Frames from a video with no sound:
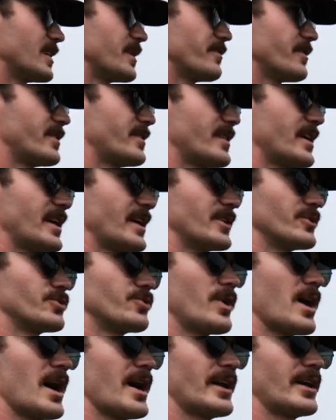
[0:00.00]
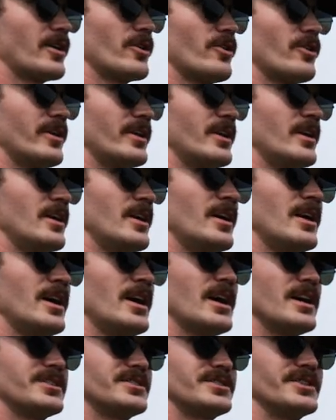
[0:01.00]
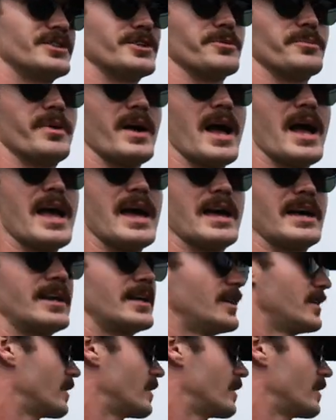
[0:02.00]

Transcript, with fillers: everything is riding on a center pad.